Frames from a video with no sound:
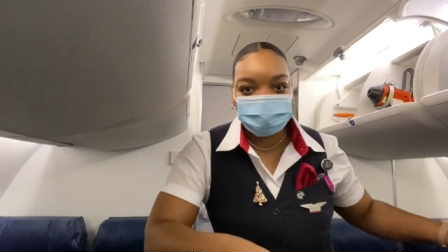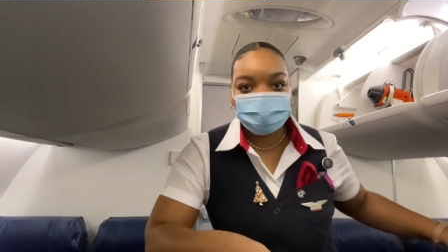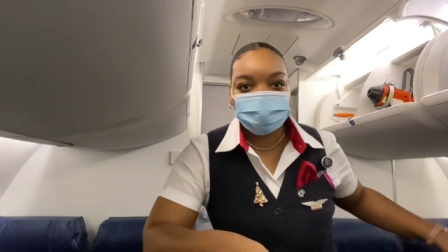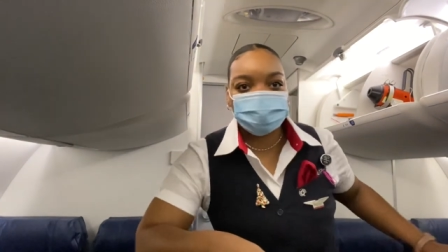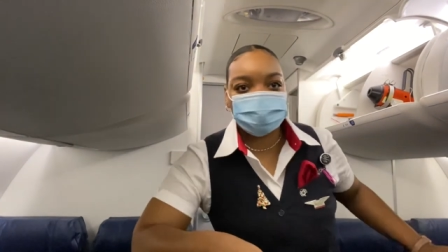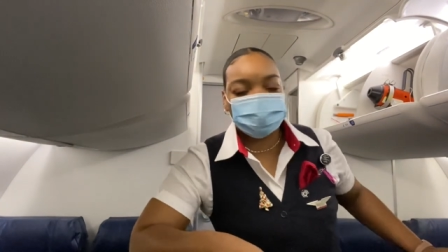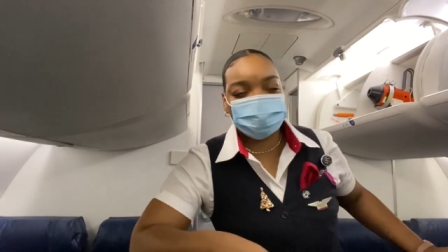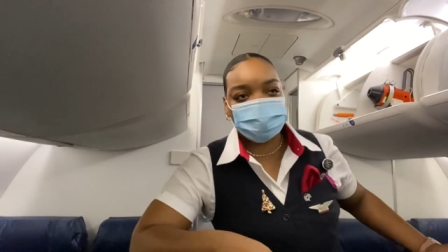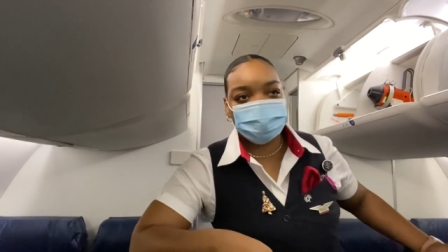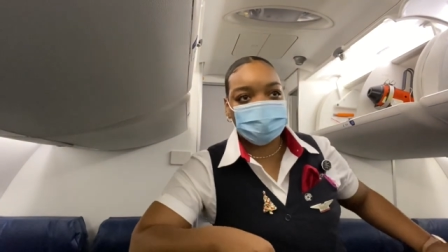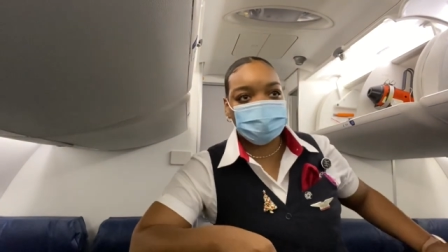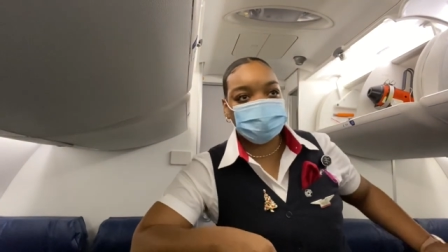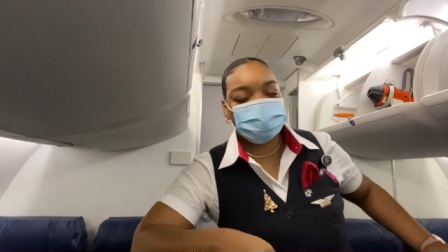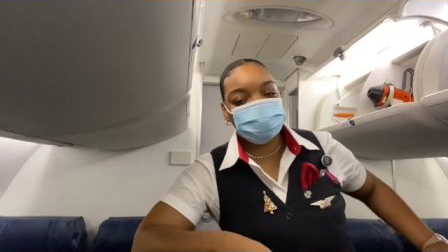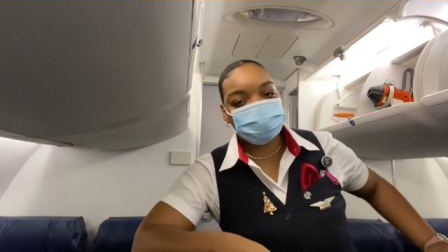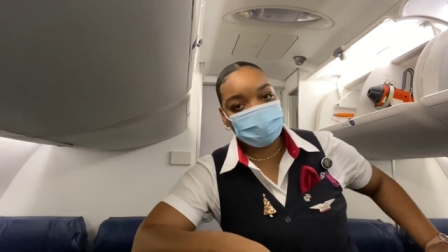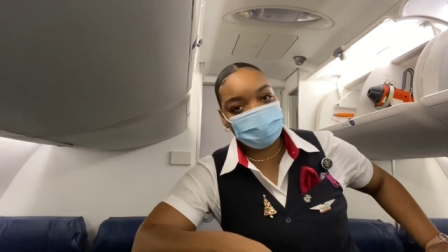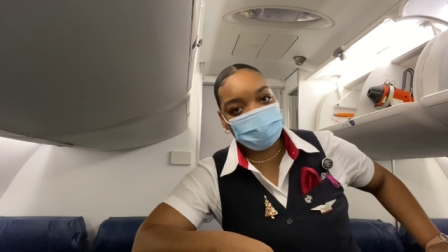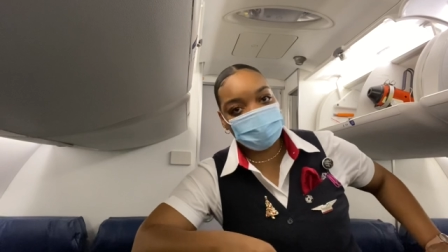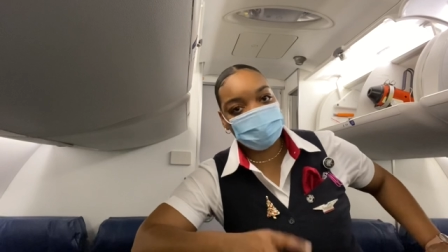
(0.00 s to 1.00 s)

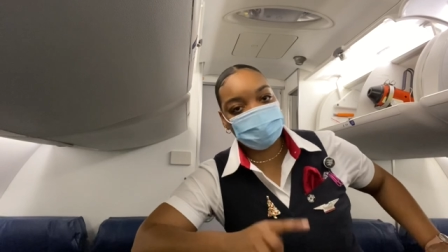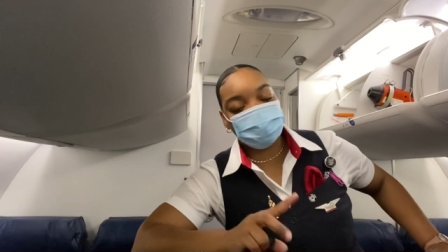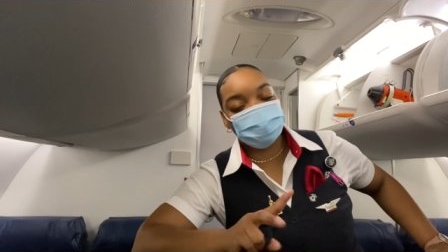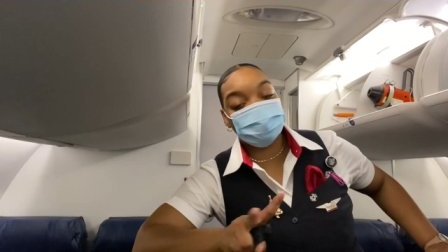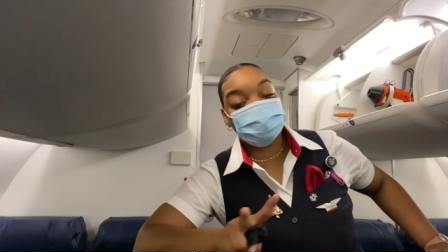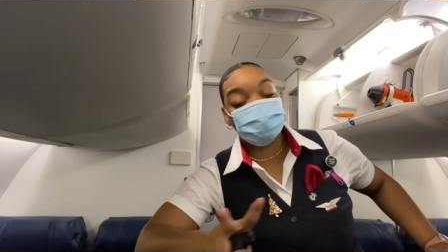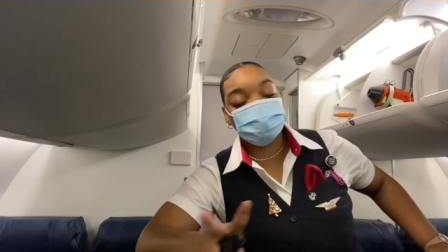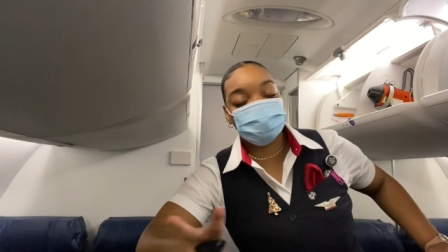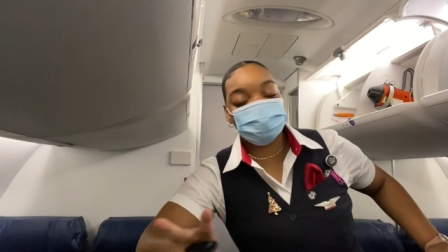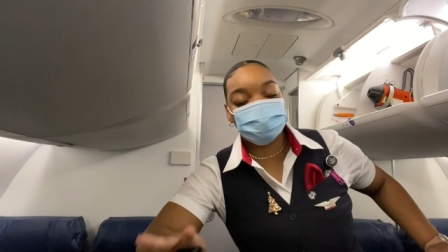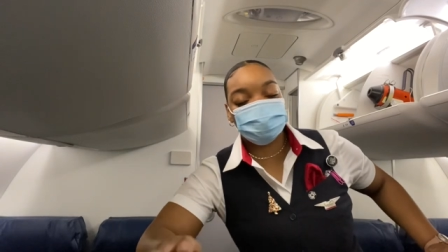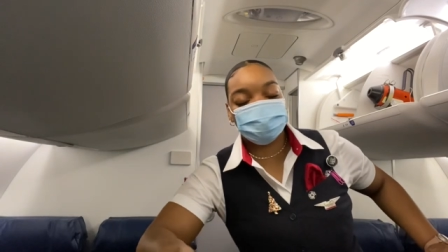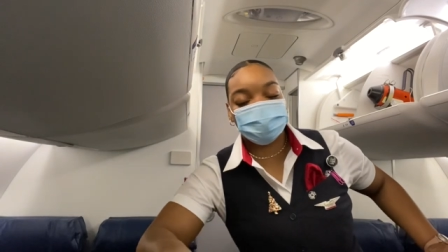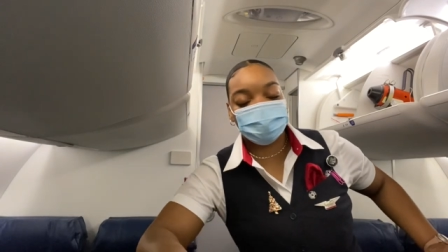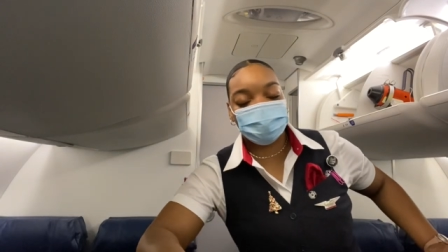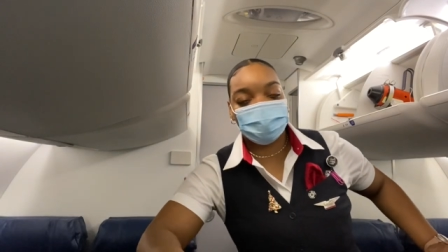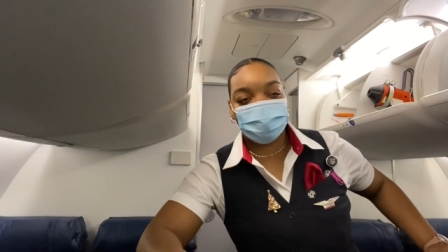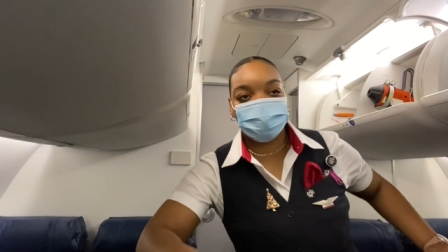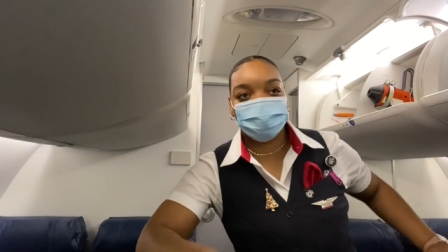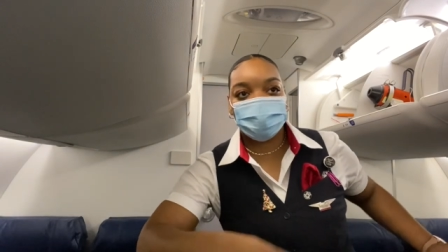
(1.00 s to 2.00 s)
3:20. No, it's
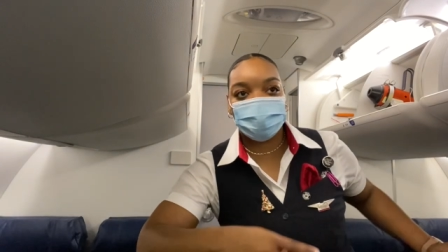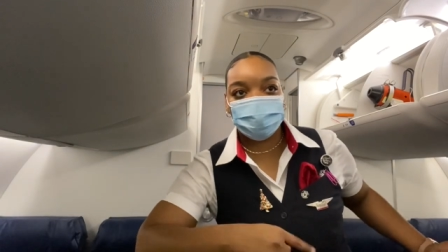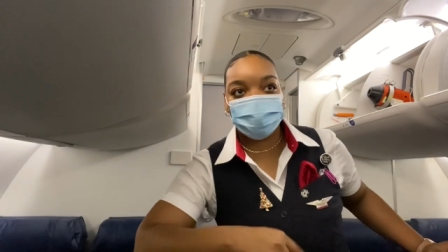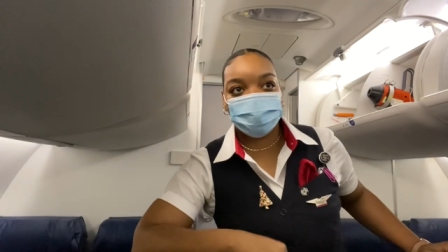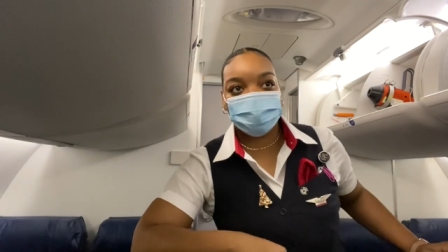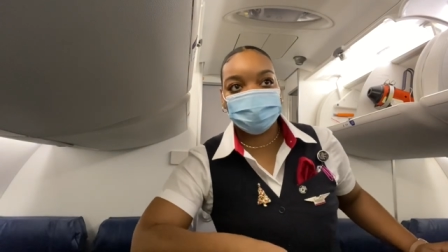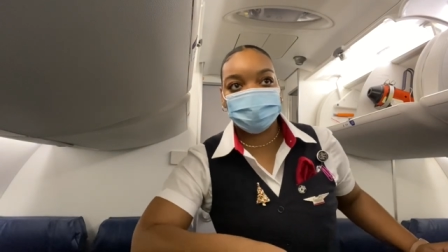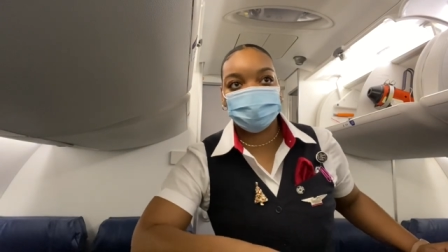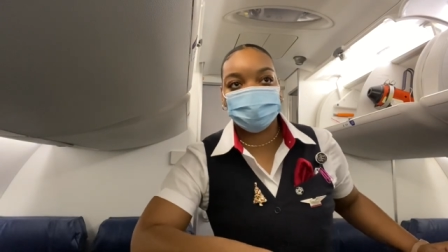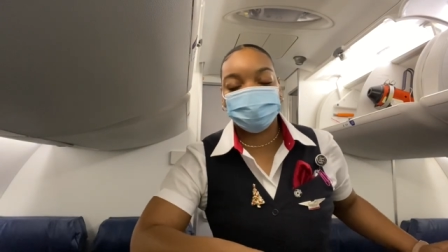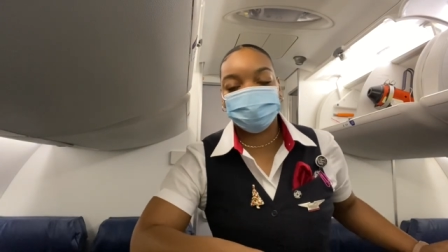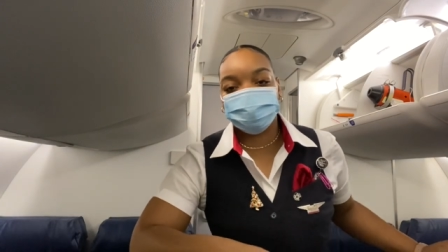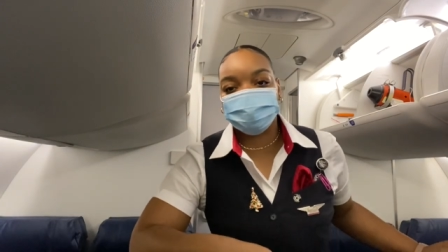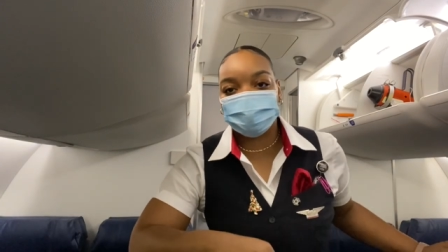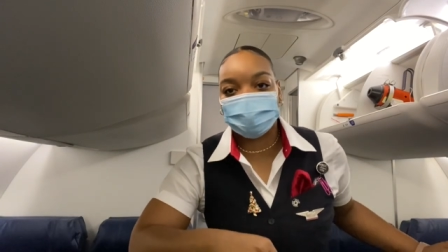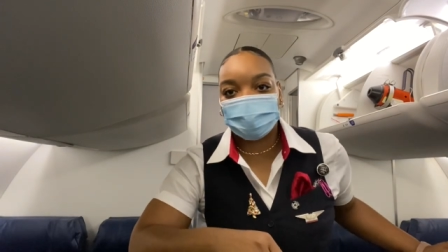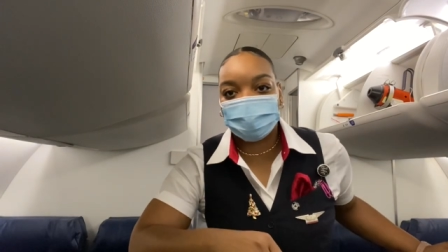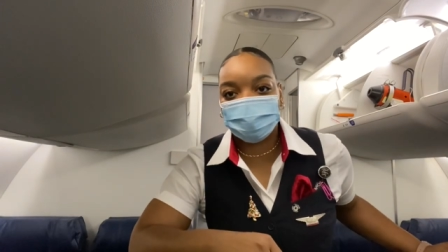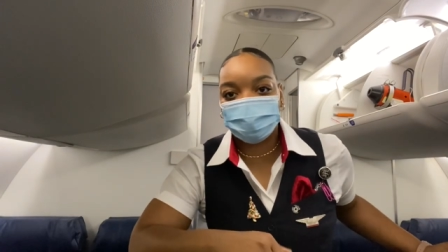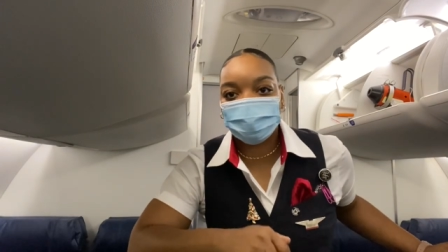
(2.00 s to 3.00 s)
2:20. I forgot we're on Central
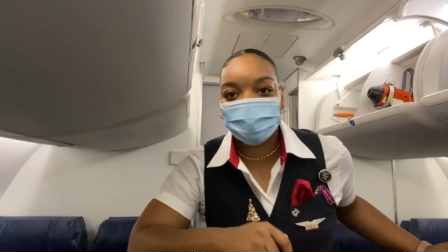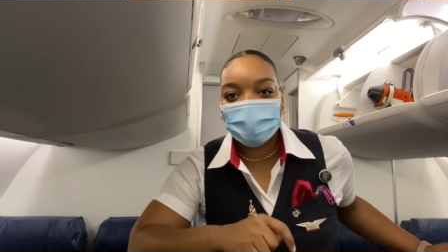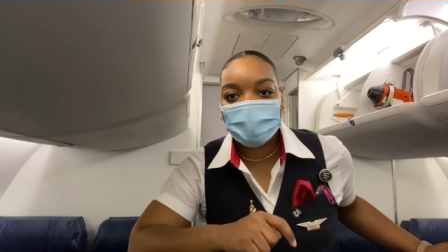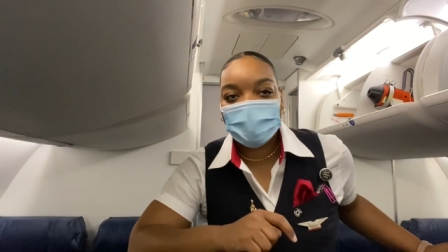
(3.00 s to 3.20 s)
Time,